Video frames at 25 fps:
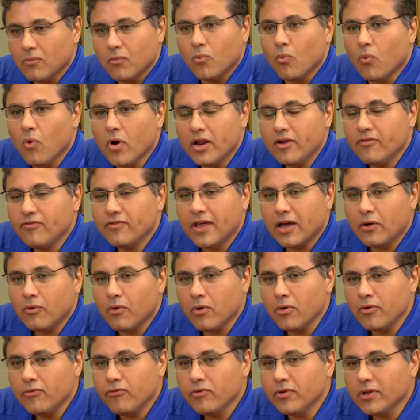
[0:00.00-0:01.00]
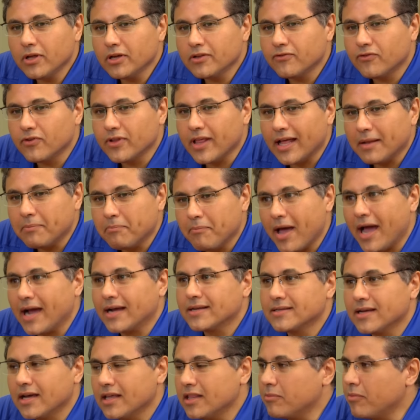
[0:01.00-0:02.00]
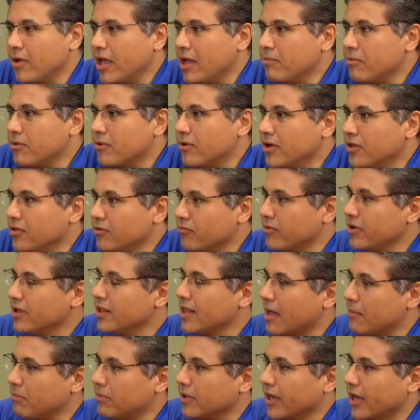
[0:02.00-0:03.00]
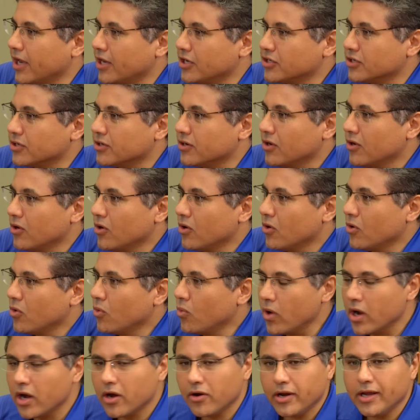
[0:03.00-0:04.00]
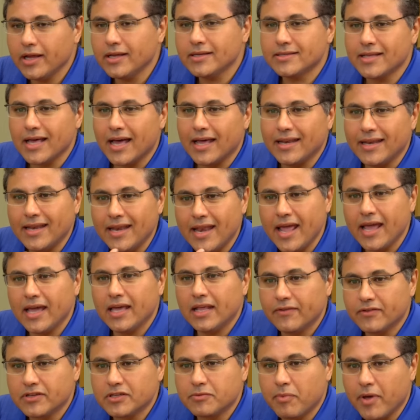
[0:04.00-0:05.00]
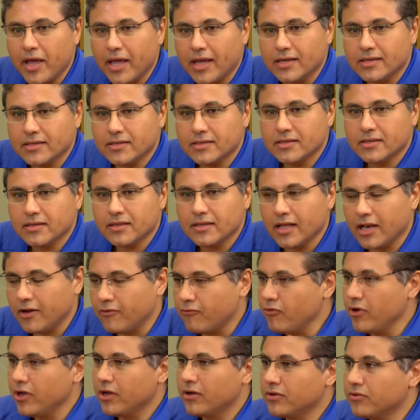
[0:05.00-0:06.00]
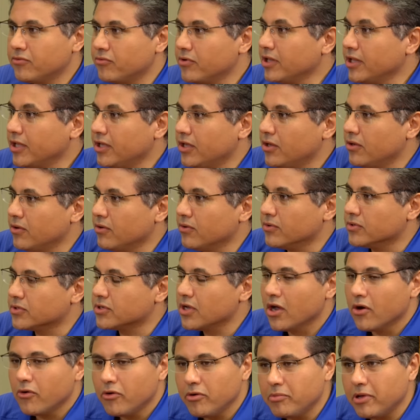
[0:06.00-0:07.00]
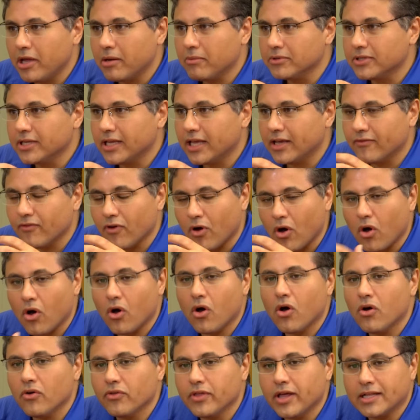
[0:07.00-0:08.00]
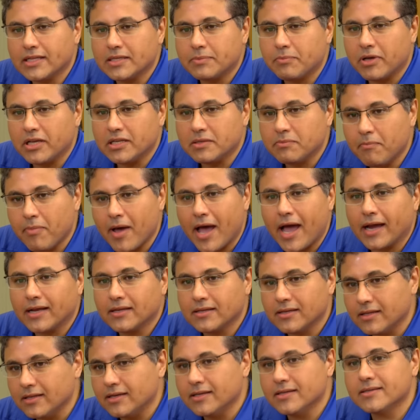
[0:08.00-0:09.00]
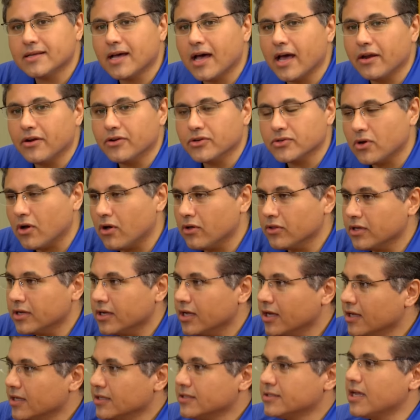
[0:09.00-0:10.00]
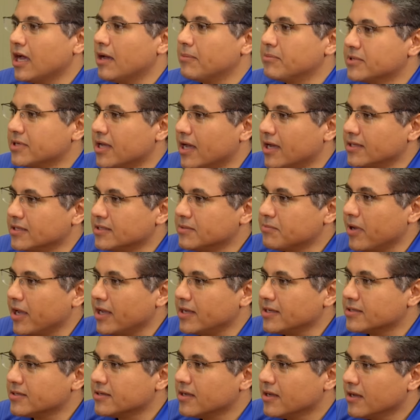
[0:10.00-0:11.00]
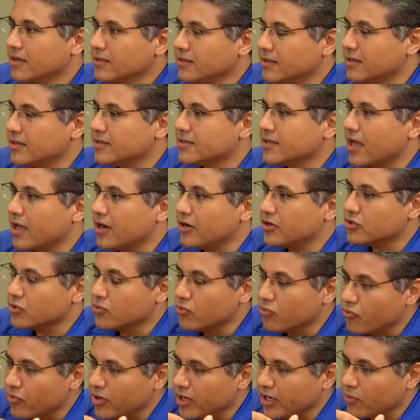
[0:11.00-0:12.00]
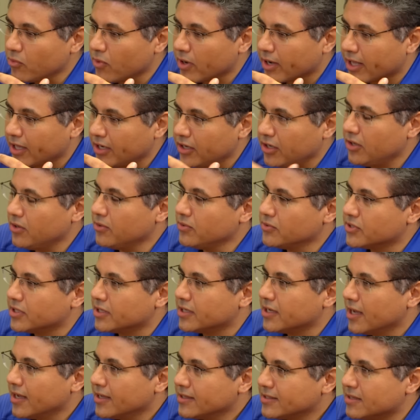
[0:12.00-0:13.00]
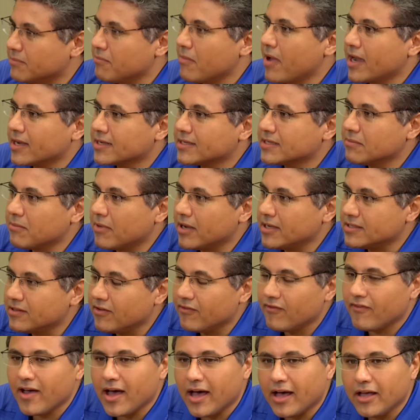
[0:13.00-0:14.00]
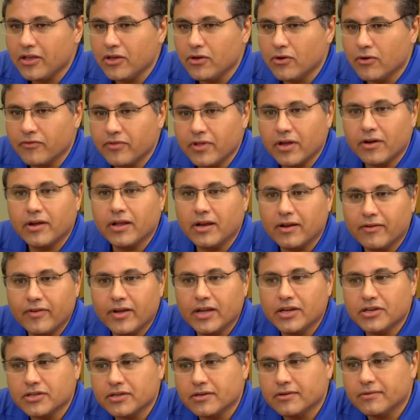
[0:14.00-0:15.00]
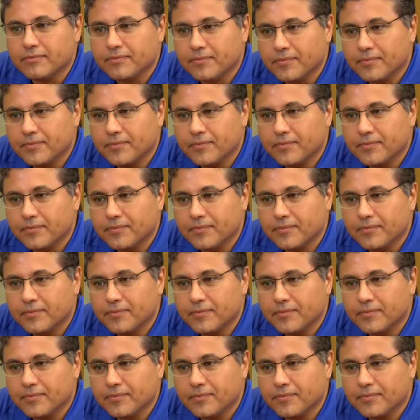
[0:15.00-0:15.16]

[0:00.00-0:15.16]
what if we looked for that backside of the paper in the real application? Where is that negative space that if we could really use, we'd be able to give all that space back to the designers, all the topside space, to designers who really can use it to maximize the value of their innovation.